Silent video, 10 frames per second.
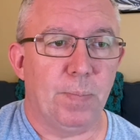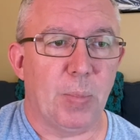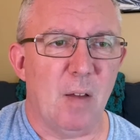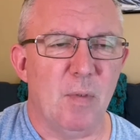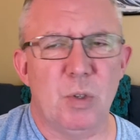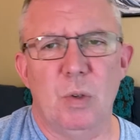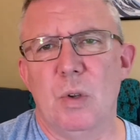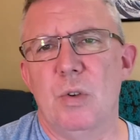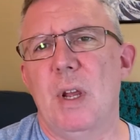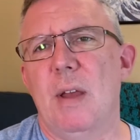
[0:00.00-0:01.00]
I've also
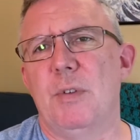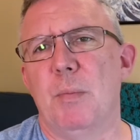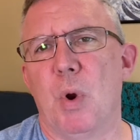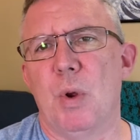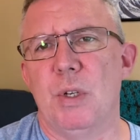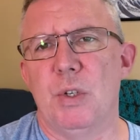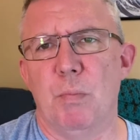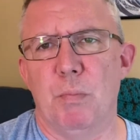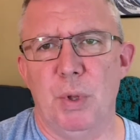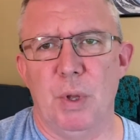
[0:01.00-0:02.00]
learned you have to market
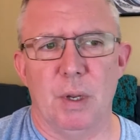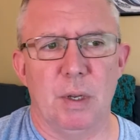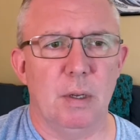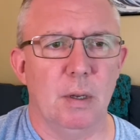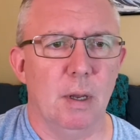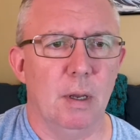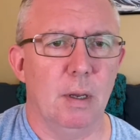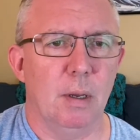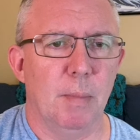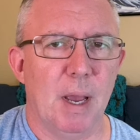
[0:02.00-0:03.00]
your book.
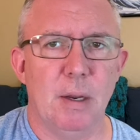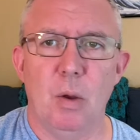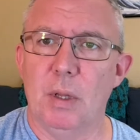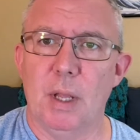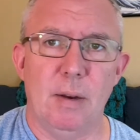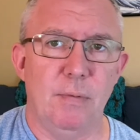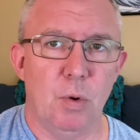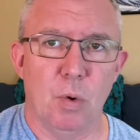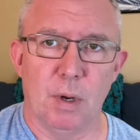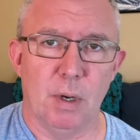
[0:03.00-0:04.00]
I know a lot of
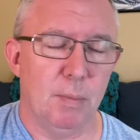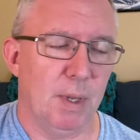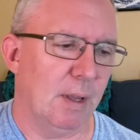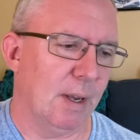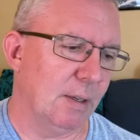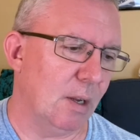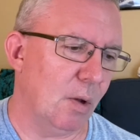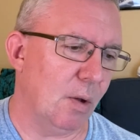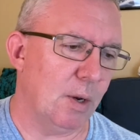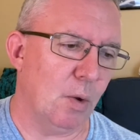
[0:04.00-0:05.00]
you are going to be like,
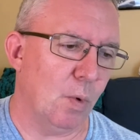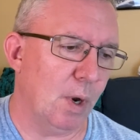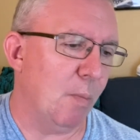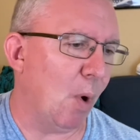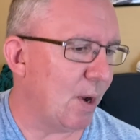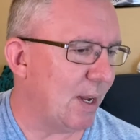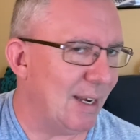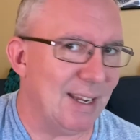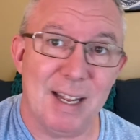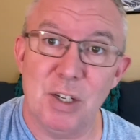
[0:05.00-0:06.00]
no, I don't want to
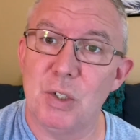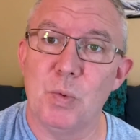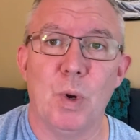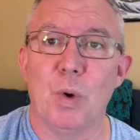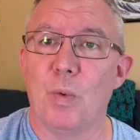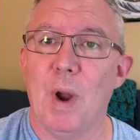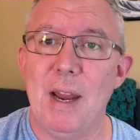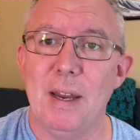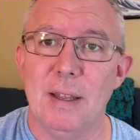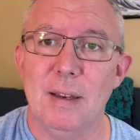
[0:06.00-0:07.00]
market it. I just want to
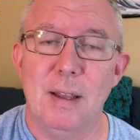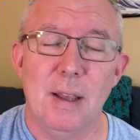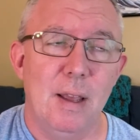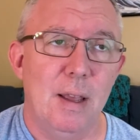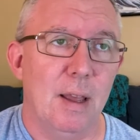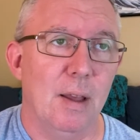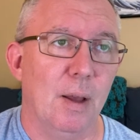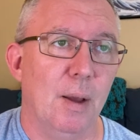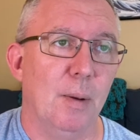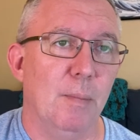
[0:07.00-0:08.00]
write it.
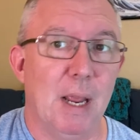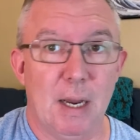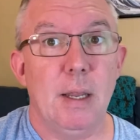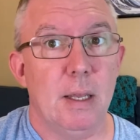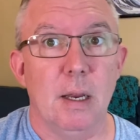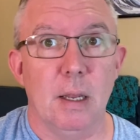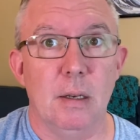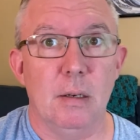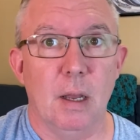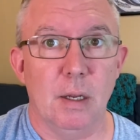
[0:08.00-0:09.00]
And I get it.
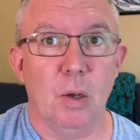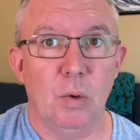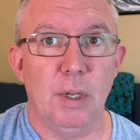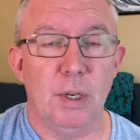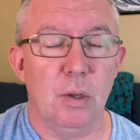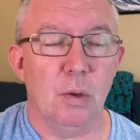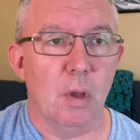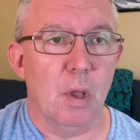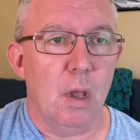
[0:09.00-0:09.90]
I totally do.